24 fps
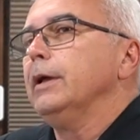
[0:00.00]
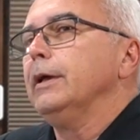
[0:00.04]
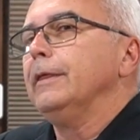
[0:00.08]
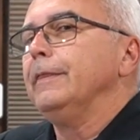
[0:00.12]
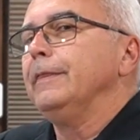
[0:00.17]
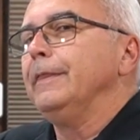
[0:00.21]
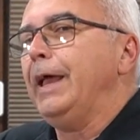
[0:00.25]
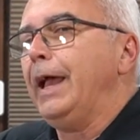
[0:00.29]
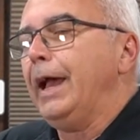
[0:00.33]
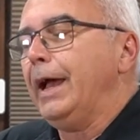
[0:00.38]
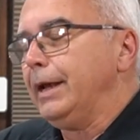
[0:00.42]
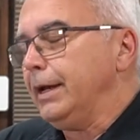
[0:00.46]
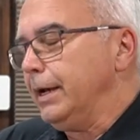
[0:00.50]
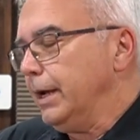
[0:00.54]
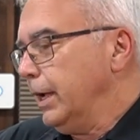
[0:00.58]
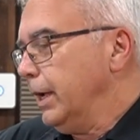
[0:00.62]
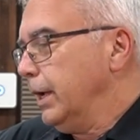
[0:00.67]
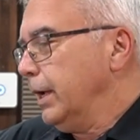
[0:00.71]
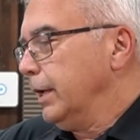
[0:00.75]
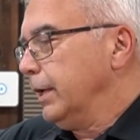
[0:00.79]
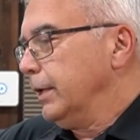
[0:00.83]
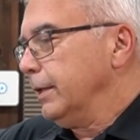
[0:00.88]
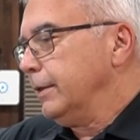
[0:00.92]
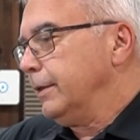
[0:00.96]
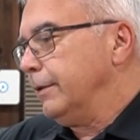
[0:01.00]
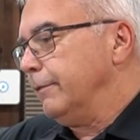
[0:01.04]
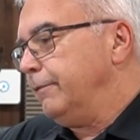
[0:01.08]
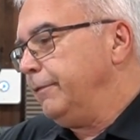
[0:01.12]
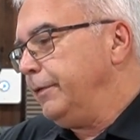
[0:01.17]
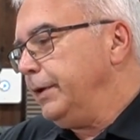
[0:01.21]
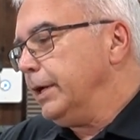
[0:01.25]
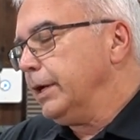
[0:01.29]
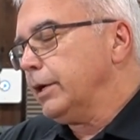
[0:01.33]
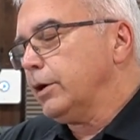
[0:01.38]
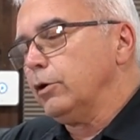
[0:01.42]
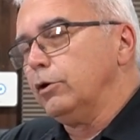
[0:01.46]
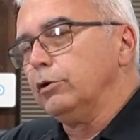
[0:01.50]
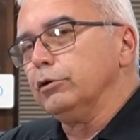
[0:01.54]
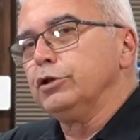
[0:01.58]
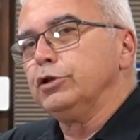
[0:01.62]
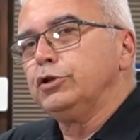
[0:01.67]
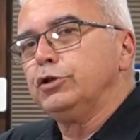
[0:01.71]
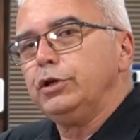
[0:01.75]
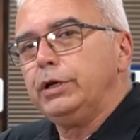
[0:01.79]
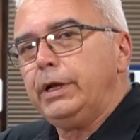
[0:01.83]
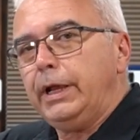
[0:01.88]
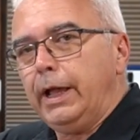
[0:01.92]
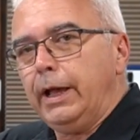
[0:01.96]
that the vehicle
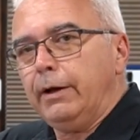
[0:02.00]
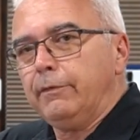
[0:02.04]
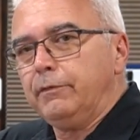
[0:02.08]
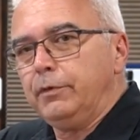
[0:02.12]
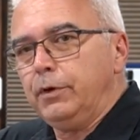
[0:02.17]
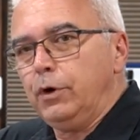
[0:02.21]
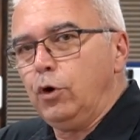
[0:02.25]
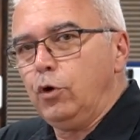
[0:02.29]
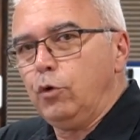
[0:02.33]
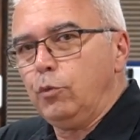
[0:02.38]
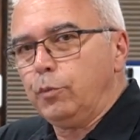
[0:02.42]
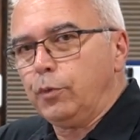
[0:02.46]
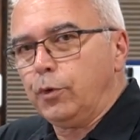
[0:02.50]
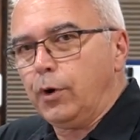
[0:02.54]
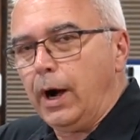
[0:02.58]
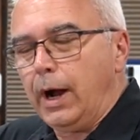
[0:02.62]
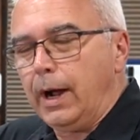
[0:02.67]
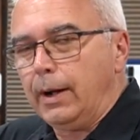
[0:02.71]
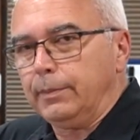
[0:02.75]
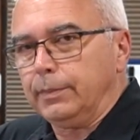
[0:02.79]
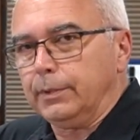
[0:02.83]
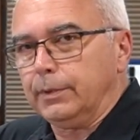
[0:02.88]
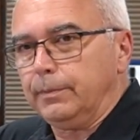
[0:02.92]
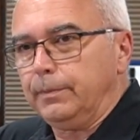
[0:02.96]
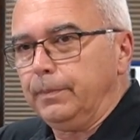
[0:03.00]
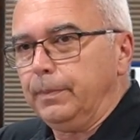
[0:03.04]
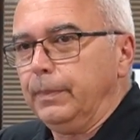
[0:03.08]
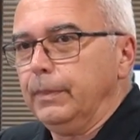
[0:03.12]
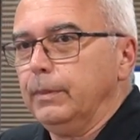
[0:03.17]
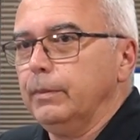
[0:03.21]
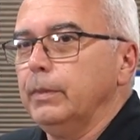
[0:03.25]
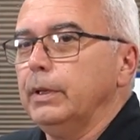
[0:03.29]
should have no problem.